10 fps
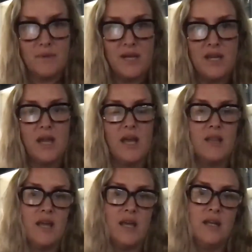happening. And
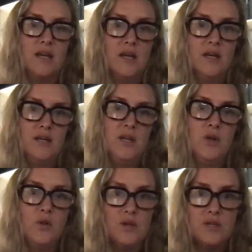then,
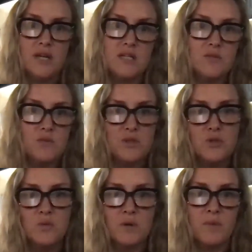the decked in with the
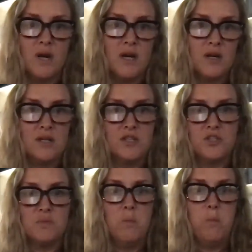uber modern, it's just